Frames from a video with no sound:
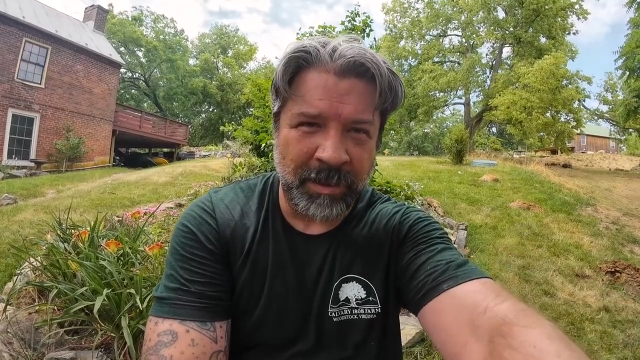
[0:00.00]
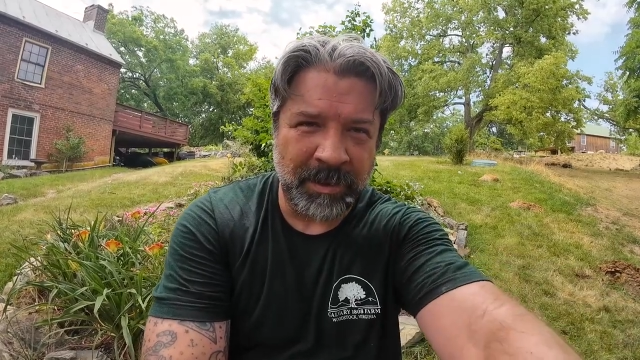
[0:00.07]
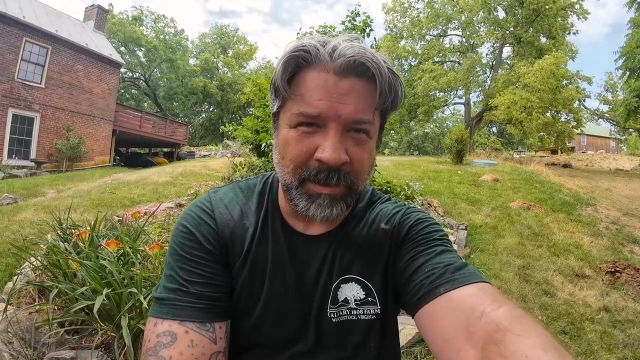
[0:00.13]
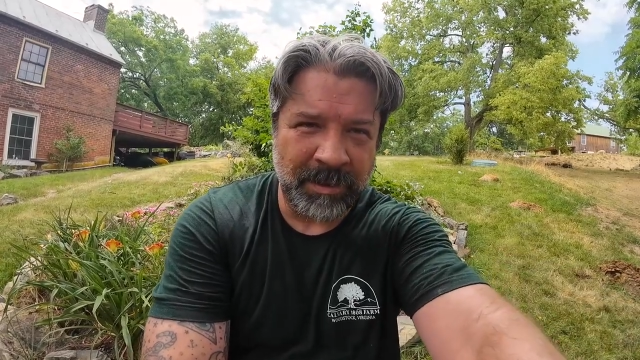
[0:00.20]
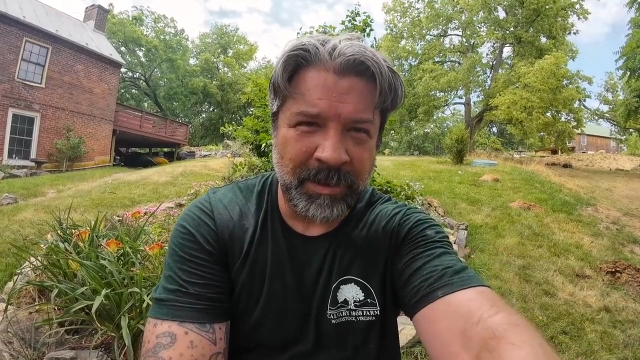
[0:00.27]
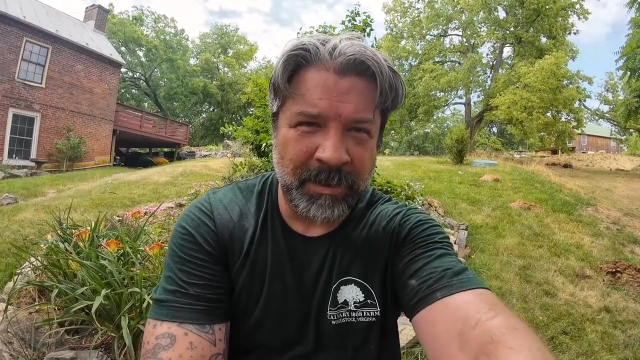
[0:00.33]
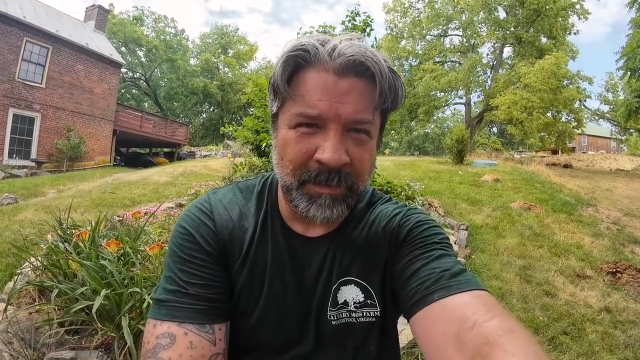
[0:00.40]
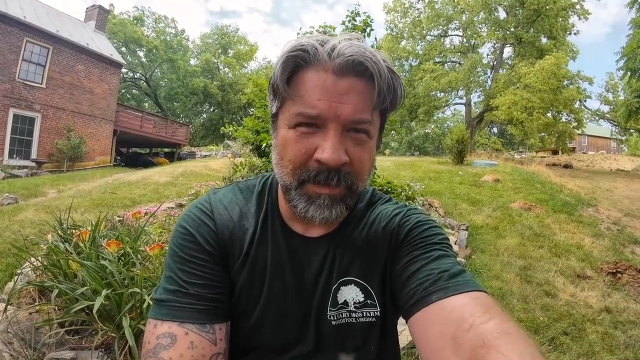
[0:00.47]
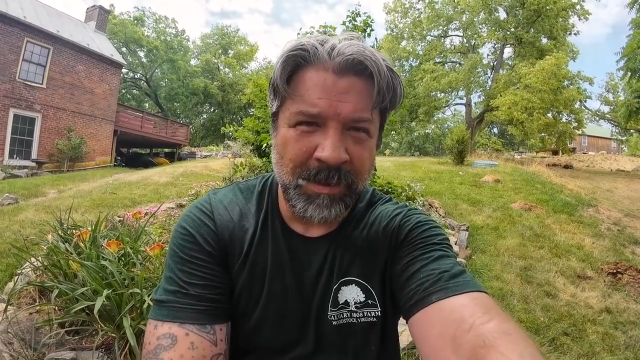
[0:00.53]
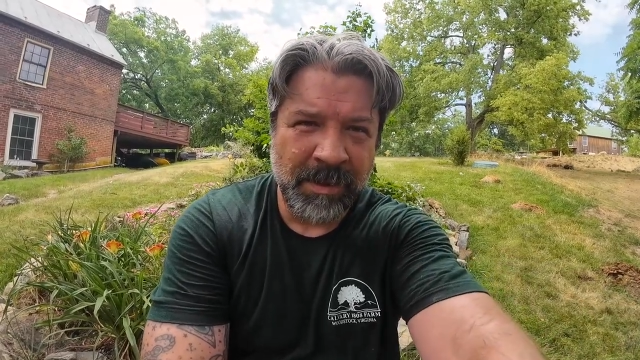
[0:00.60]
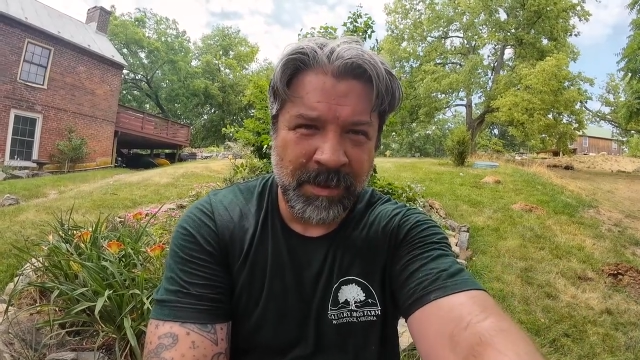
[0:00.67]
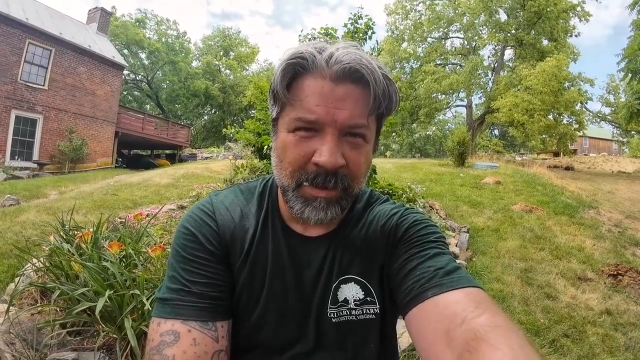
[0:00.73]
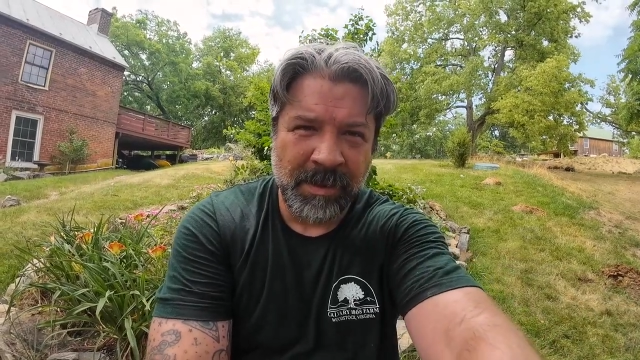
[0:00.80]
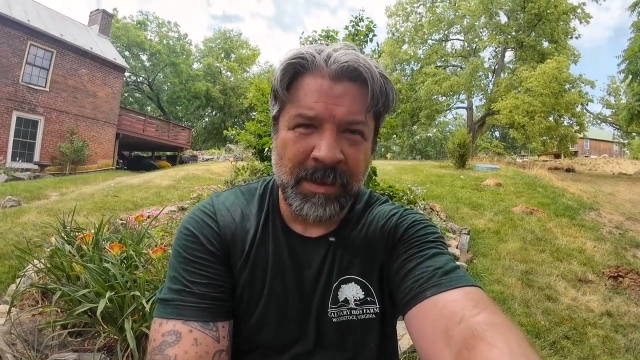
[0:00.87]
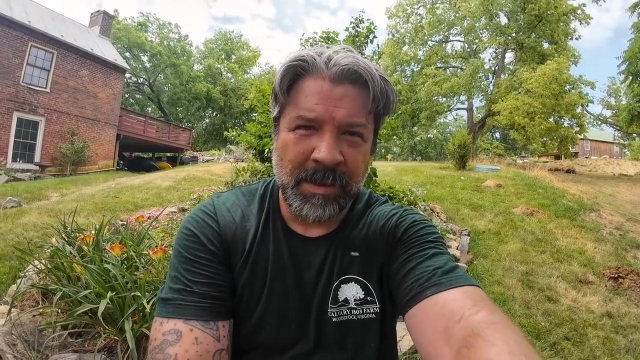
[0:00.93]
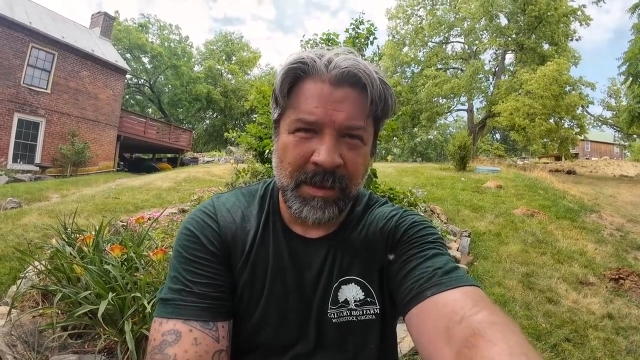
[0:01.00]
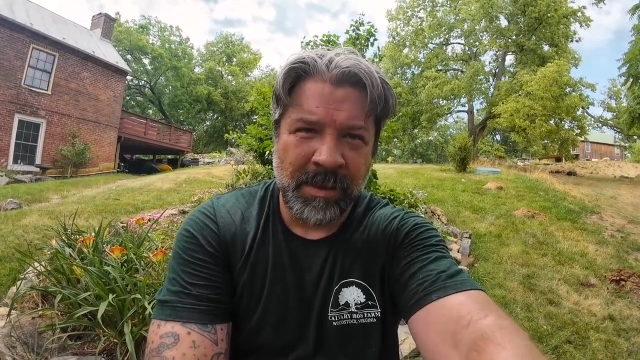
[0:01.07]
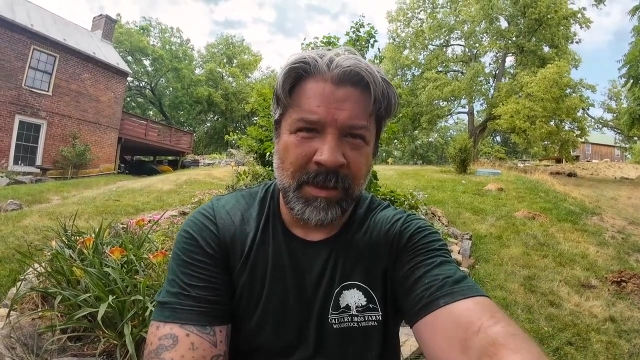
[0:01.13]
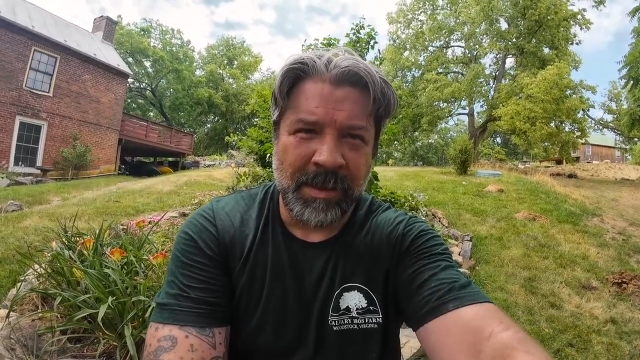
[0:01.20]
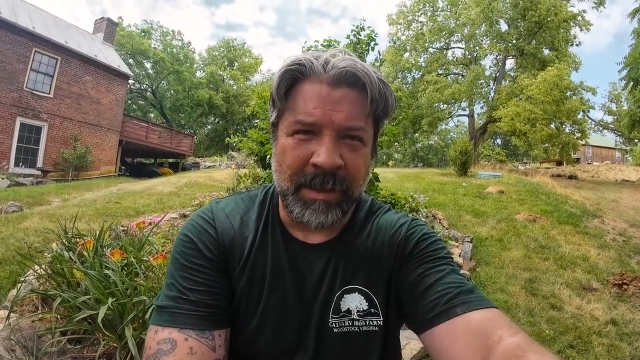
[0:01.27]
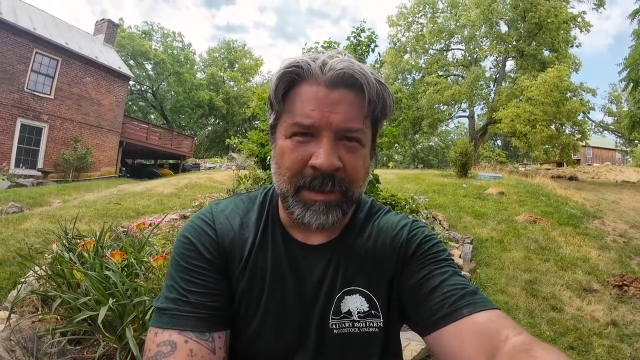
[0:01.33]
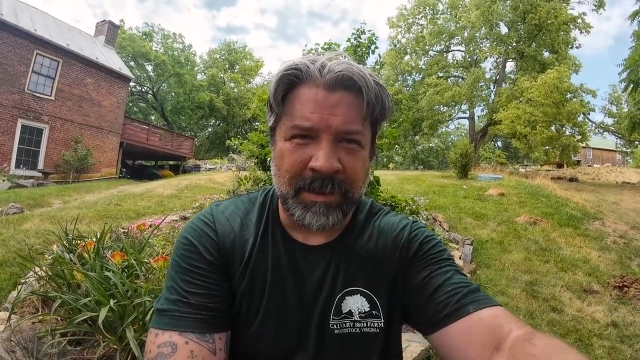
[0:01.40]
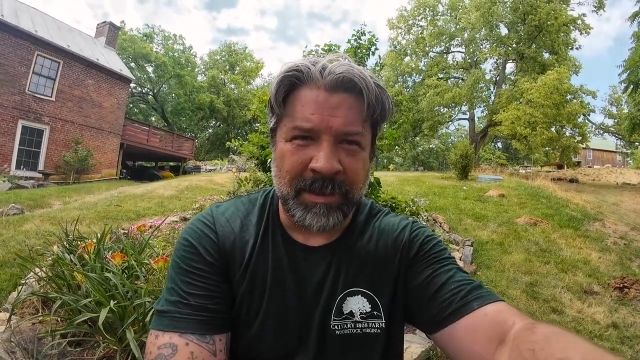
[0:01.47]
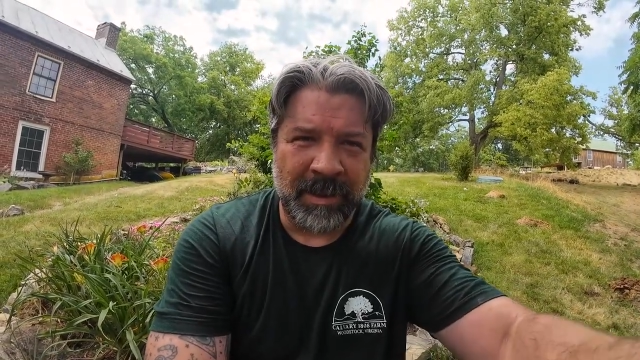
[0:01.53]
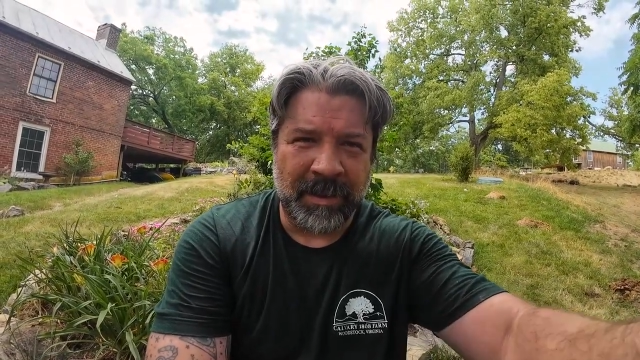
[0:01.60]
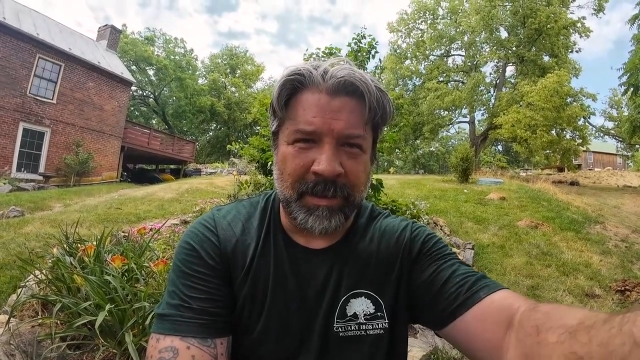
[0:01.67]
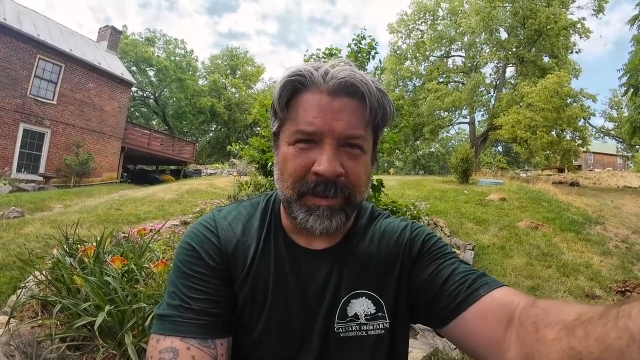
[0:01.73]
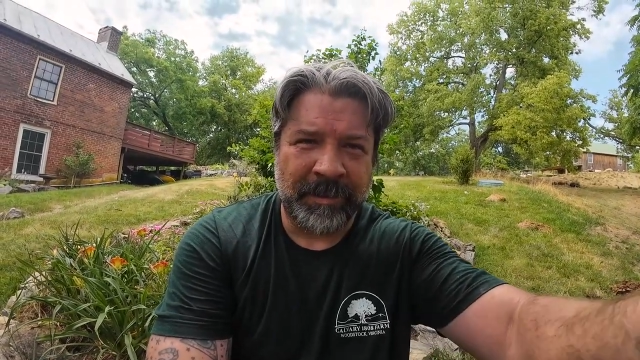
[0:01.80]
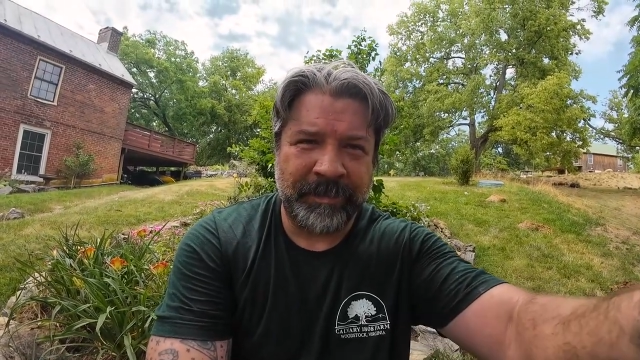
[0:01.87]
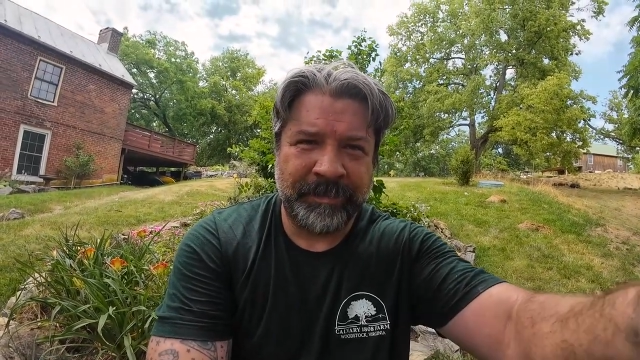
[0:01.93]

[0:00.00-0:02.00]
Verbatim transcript: because it's a